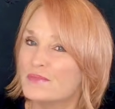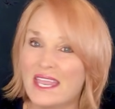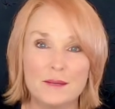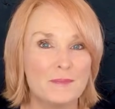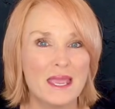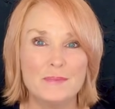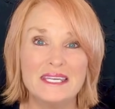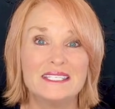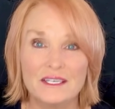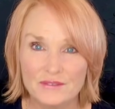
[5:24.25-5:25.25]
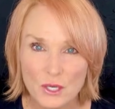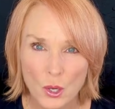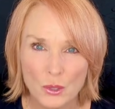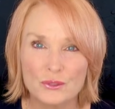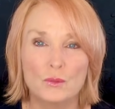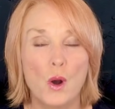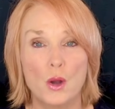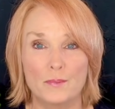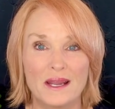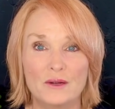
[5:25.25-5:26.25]
It may be difficult to
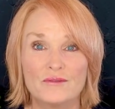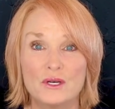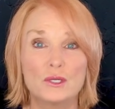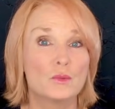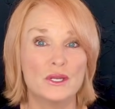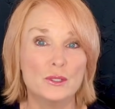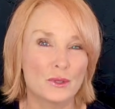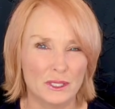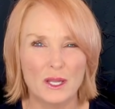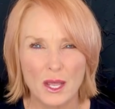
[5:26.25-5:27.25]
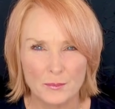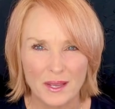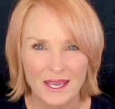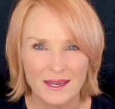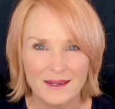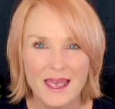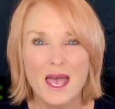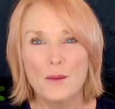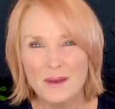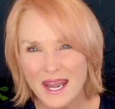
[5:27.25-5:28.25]
walk barefoot when you're in a lot of pain,
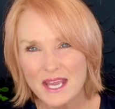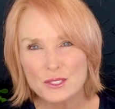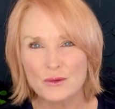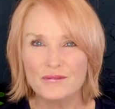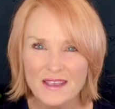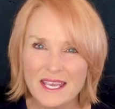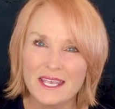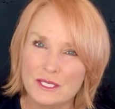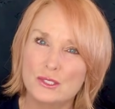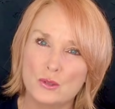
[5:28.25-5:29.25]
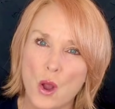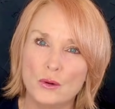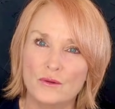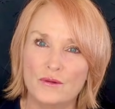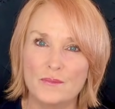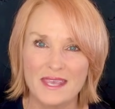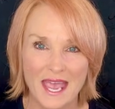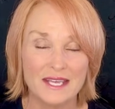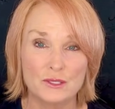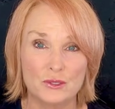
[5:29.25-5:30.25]
but as your feet get stronger from the
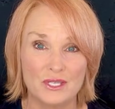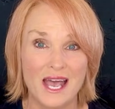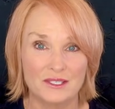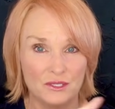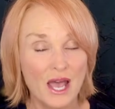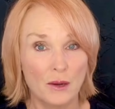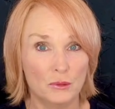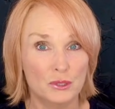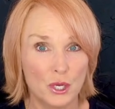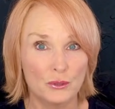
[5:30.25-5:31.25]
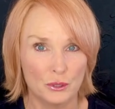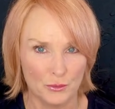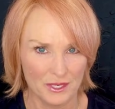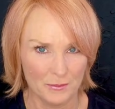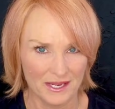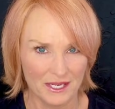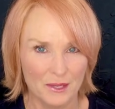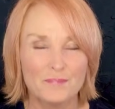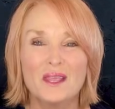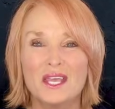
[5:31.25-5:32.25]
exercises I will show you in a
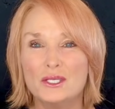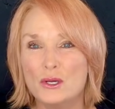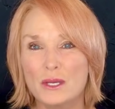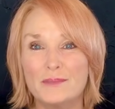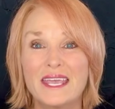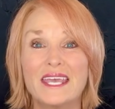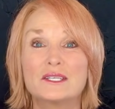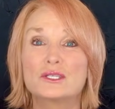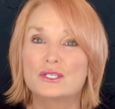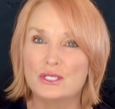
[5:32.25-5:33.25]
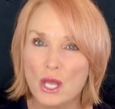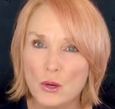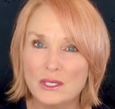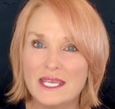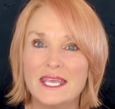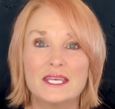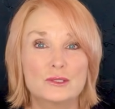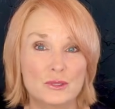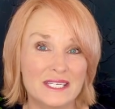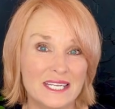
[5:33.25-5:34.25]
minute, you can begin to slowly
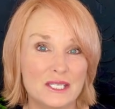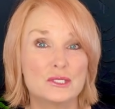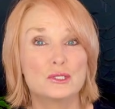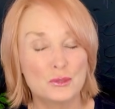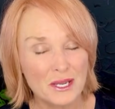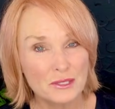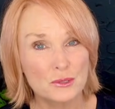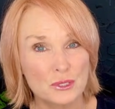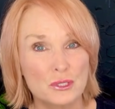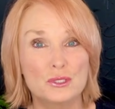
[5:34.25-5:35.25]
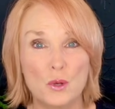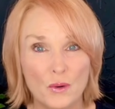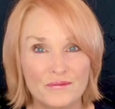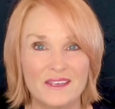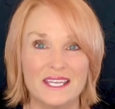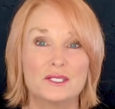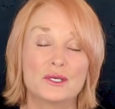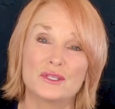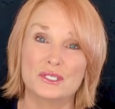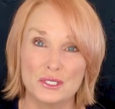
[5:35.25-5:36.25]
introduce your feet to
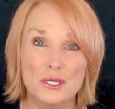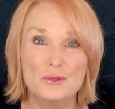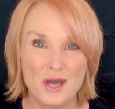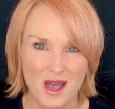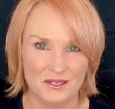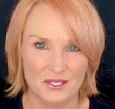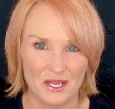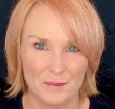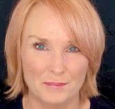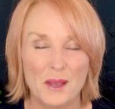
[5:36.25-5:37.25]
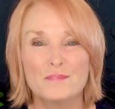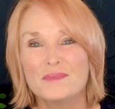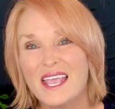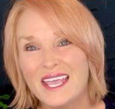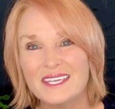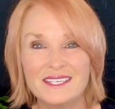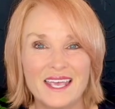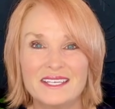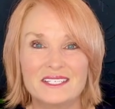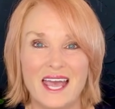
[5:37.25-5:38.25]
this new concept. It
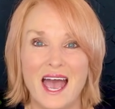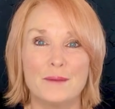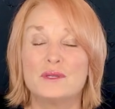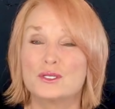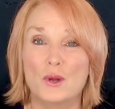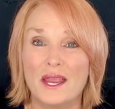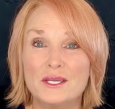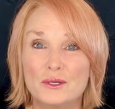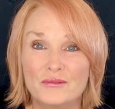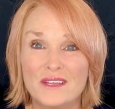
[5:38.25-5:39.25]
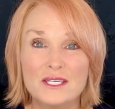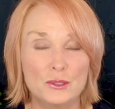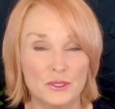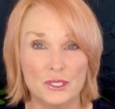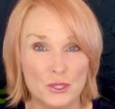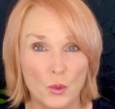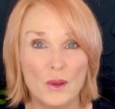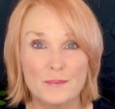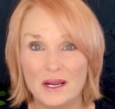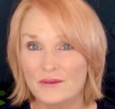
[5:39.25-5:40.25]
takes time to train your feet to
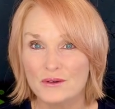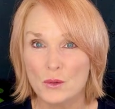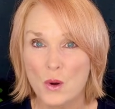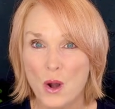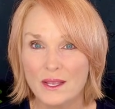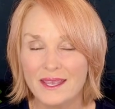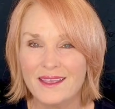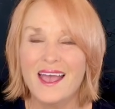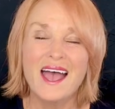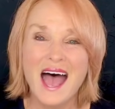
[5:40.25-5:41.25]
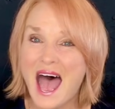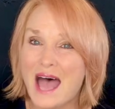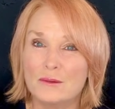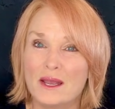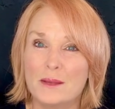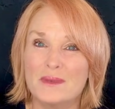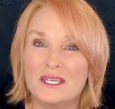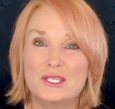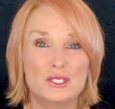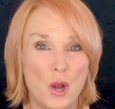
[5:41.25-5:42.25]
enjoy barefoot walking. I
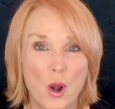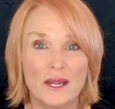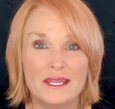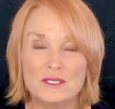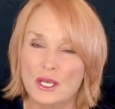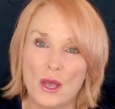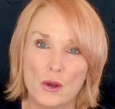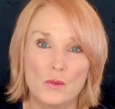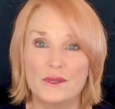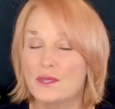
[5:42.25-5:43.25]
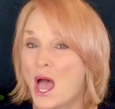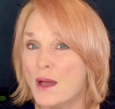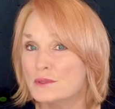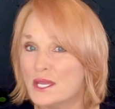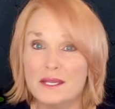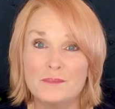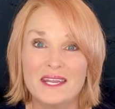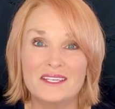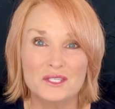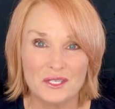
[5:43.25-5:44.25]
recommend starting to go with 10
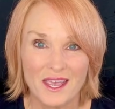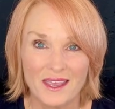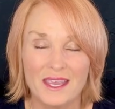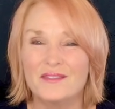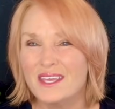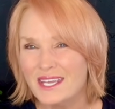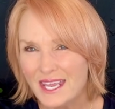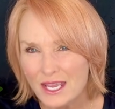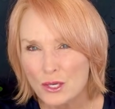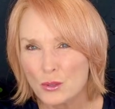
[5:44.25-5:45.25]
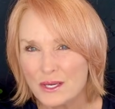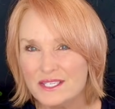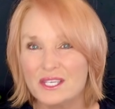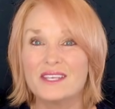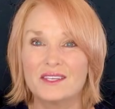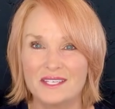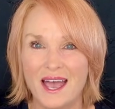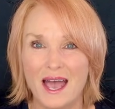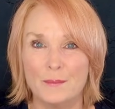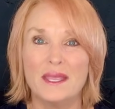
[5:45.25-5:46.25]
minutes a day, then increasing the
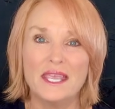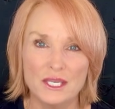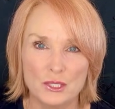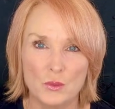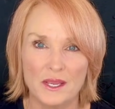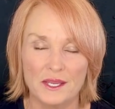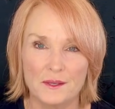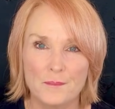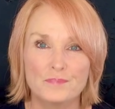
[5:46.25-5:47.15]
time each week.